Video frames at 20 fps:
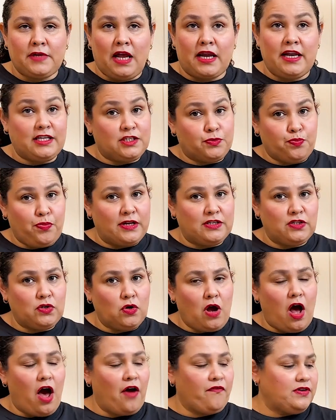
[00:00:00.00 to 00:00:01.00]
Nespresso
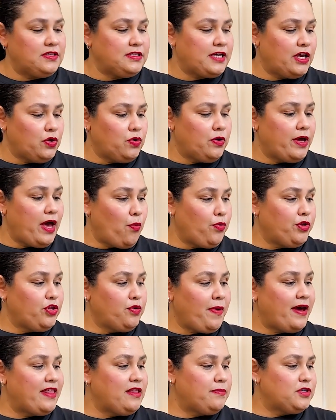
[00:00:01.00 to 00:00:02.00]
coffees that you get when you
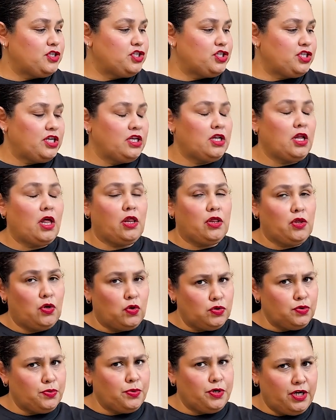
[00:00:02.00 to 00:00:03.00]
buy the machine,
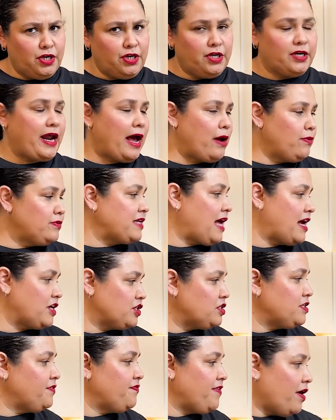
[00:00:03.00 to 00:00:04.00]
those were good. I was
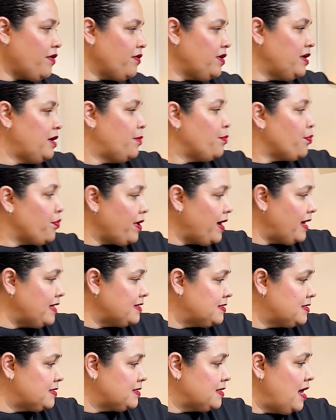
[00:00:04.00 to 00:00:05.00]
actually very
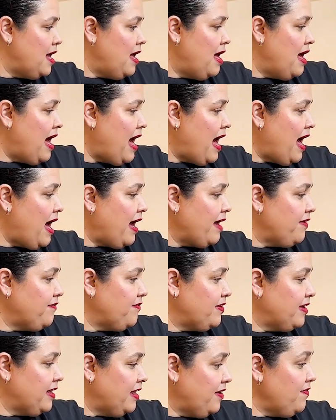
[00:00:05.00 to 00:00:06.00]
impressed.
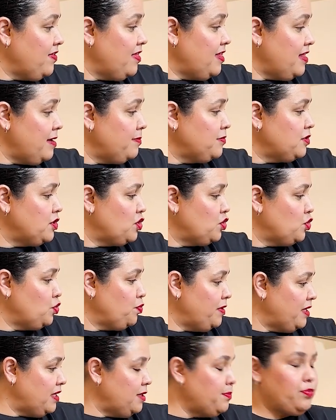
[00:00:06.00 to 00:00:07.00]
I've given them to
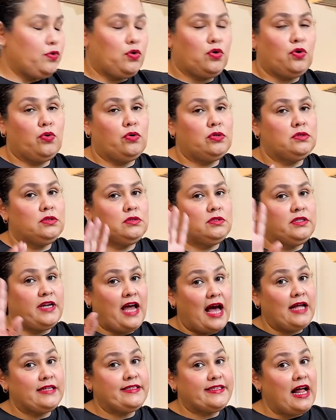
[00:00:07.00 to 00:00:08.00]
people,
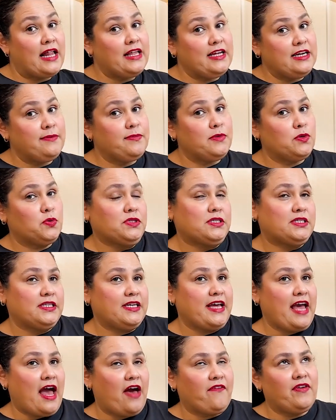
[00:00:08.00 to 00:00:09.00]
not telling them it was
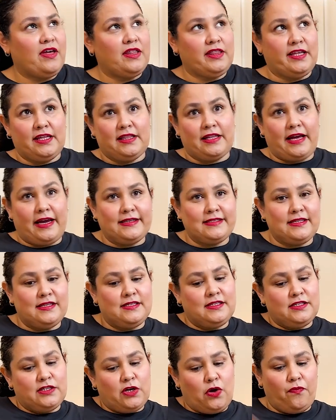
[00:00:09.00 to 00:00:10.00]
decaf, and they liked it.
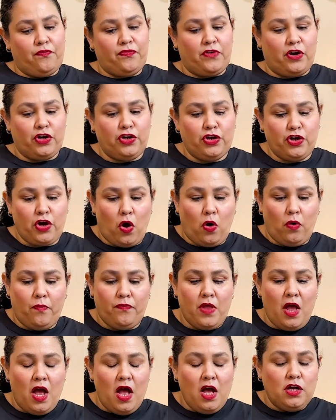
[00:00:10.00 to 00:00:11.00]
So there you go.
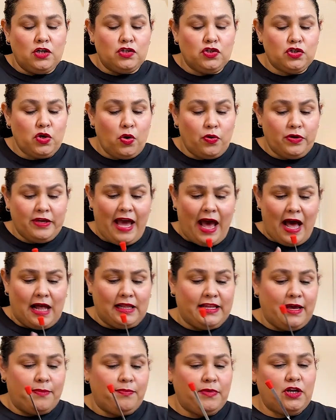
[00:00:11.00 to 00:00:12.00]
So yeah,
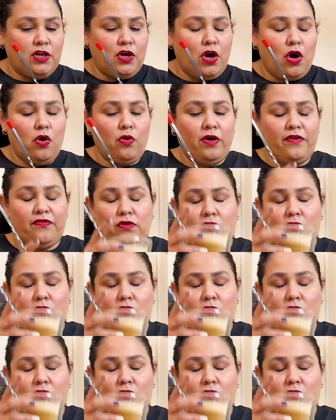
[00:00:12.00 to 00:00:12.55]
let me know if